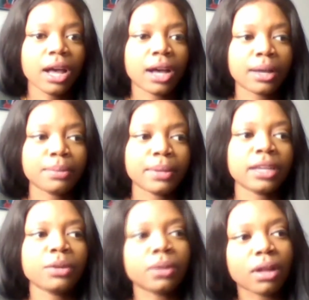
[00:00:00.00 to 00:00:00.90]
And
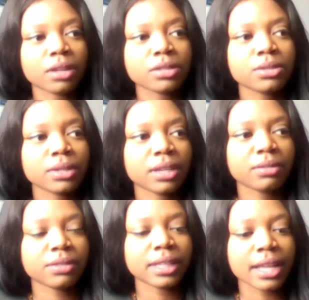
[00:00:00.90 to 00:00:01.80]
it will also
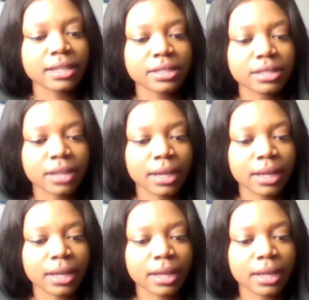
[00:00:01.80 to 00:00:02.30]
give less,